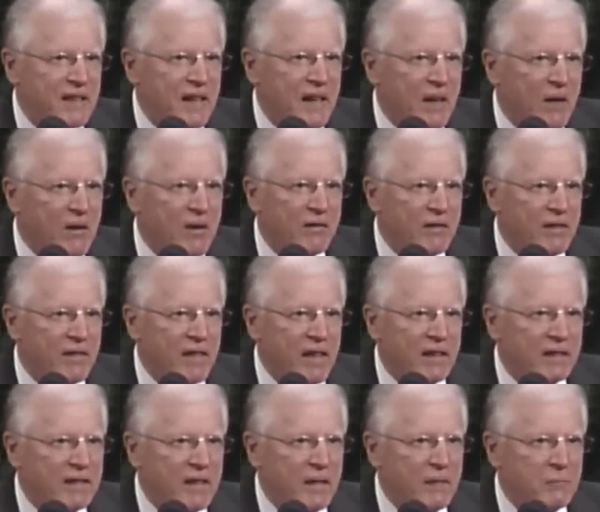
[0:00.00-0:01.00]
However
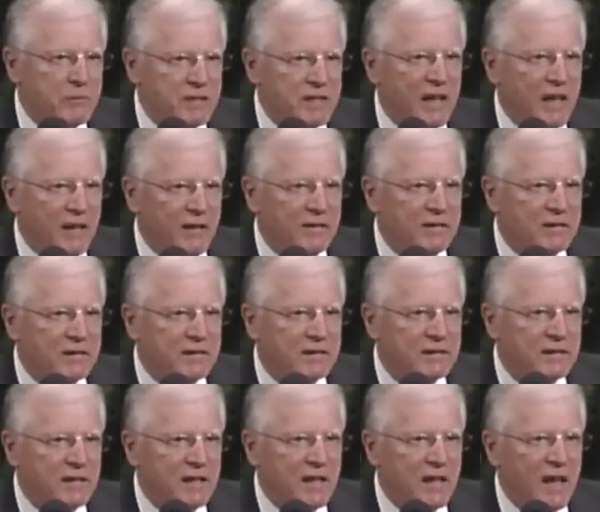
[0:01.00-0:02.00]
that comes out,
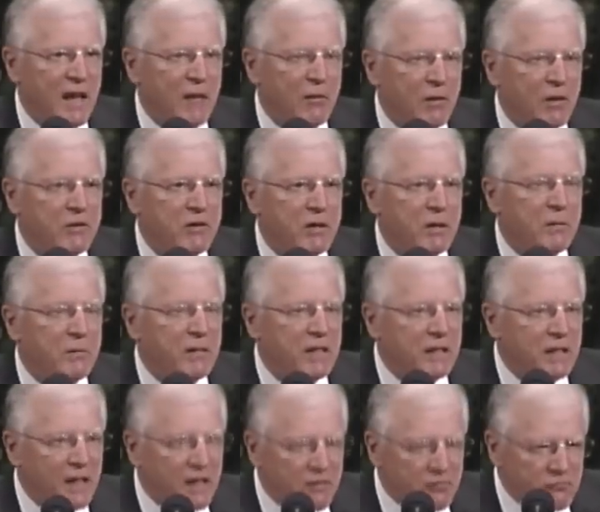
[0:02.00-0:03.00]
I want you to
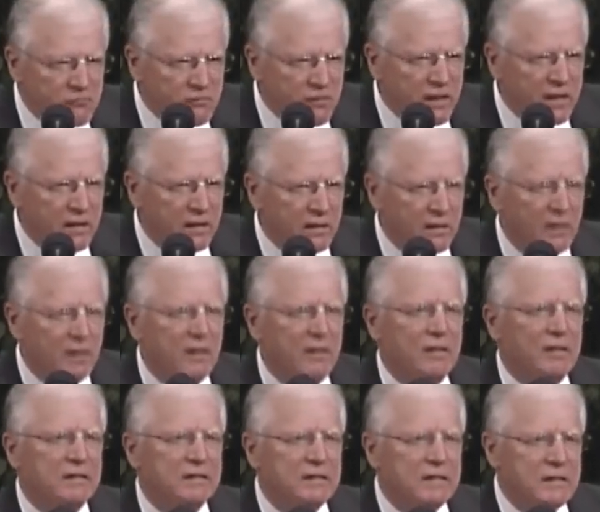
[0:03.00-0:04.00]
be a
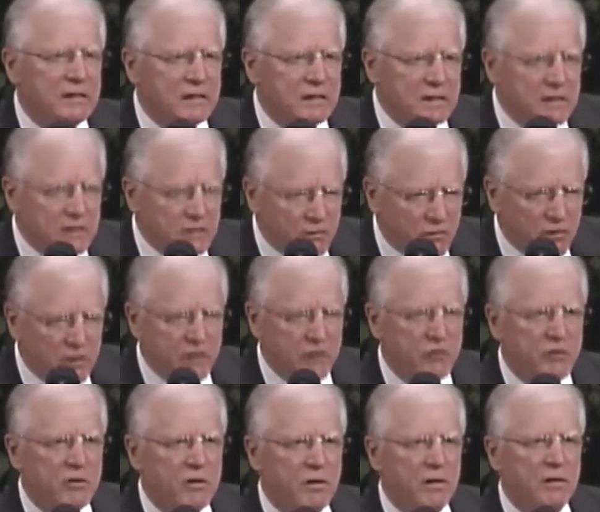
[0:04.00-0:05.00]
real
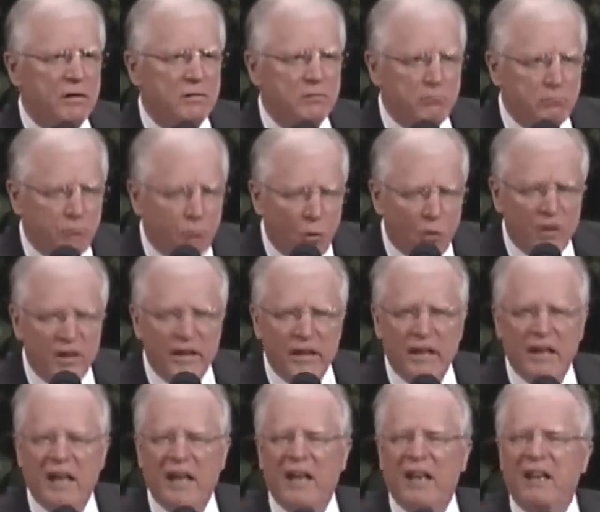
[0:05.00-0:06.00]
Christian, born
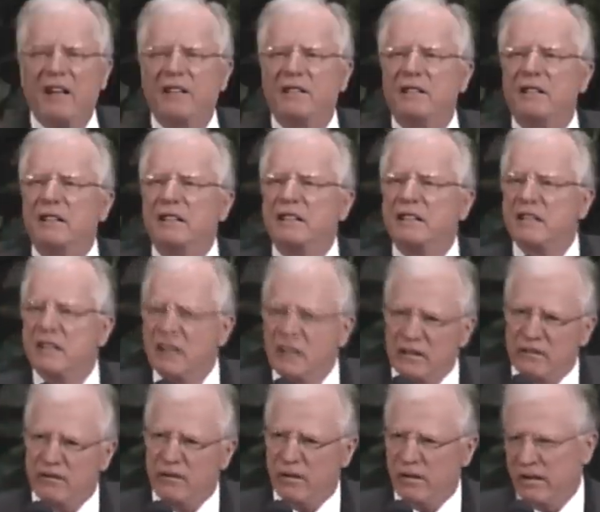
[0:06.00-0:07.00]
again,
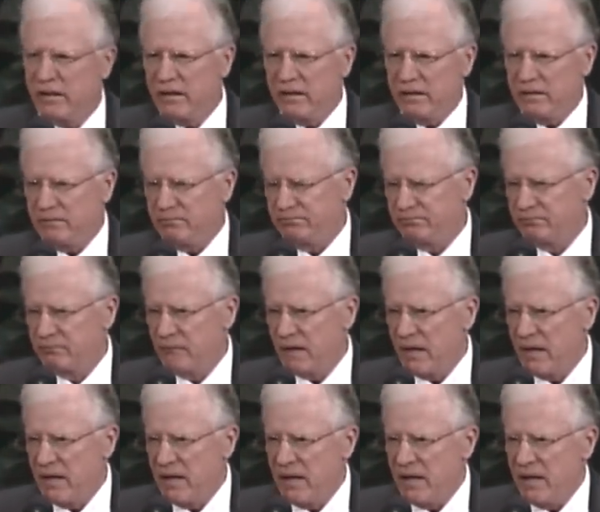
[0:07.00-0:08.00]
converted.
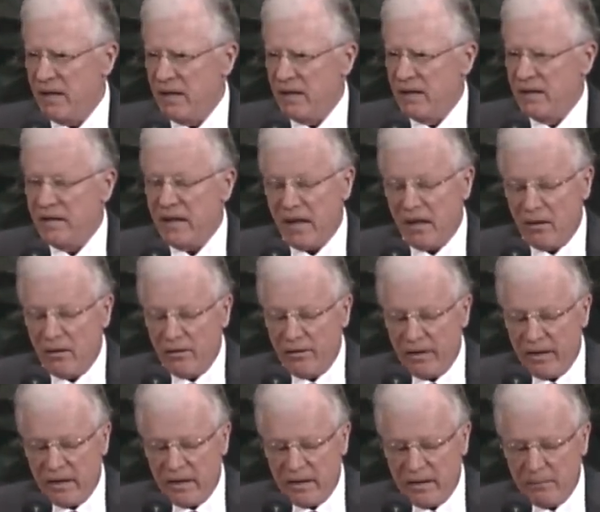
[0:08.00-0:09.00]
Now,
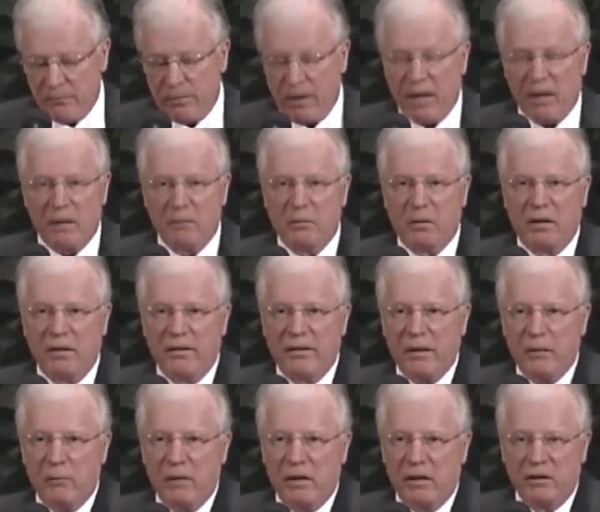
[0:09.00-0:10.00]
the parable
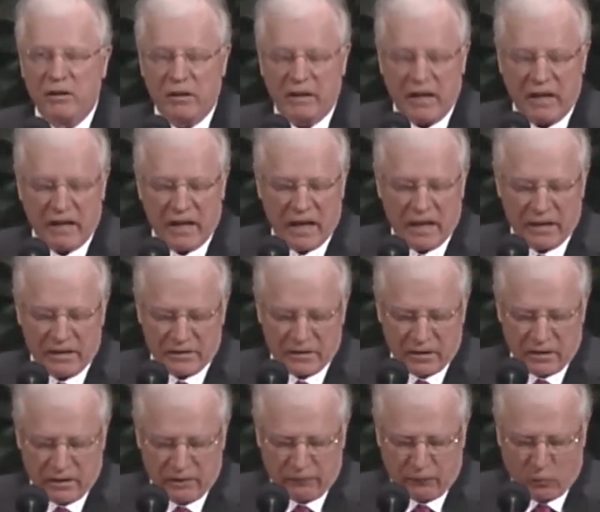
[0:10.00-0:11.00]
that we are looking at is
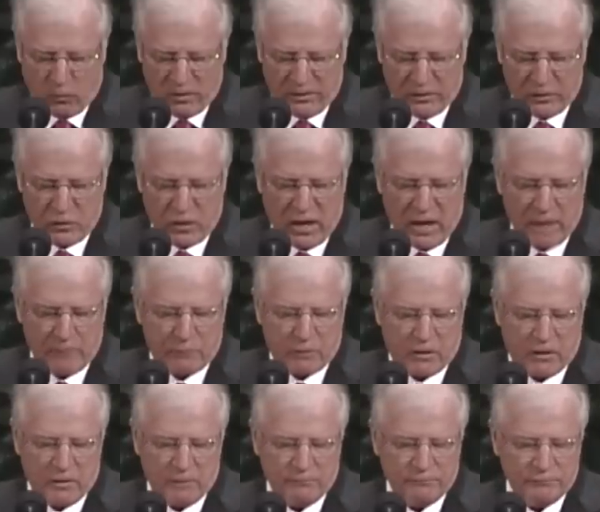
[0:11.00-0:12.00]
in the fourth
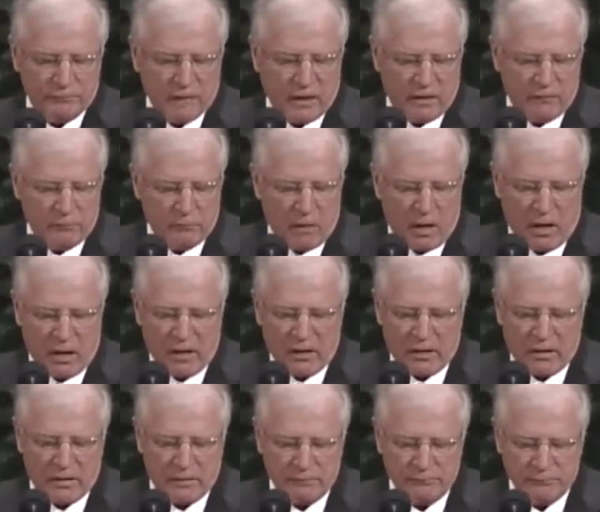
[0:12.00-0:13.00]
chapter of
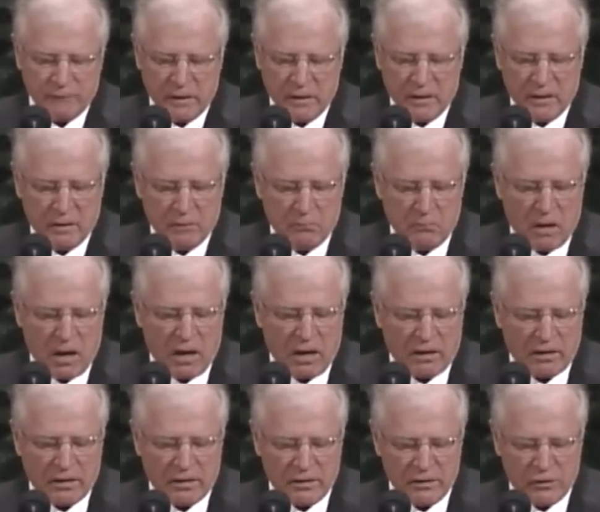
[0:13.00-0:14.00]
Mark,
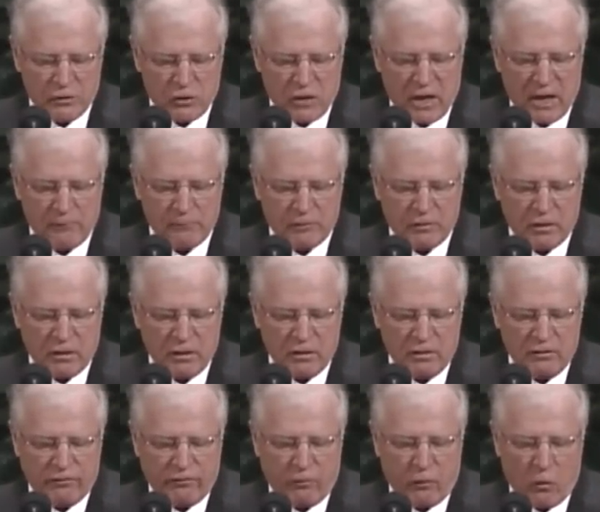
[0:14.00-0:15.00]
Mark
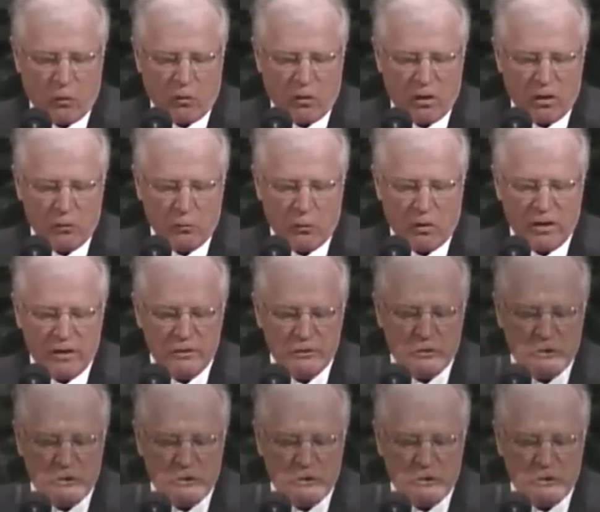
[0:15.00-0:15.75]
chapter 4, where